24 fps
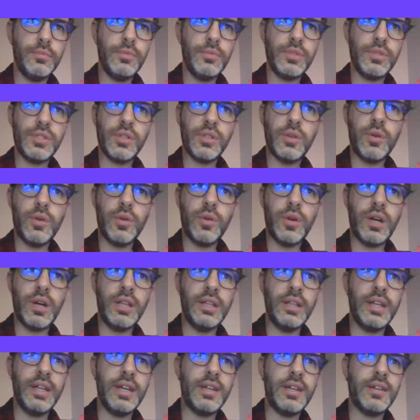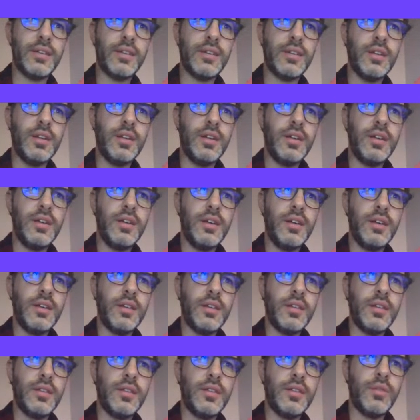So I like
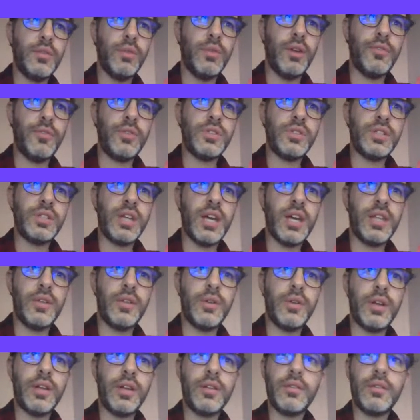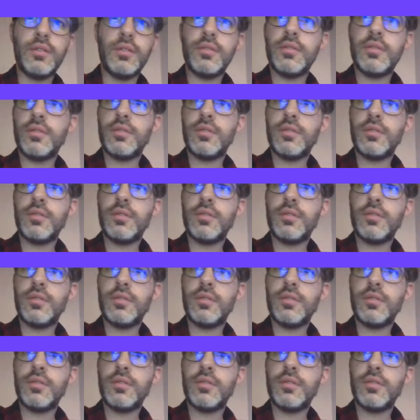the reference gathering.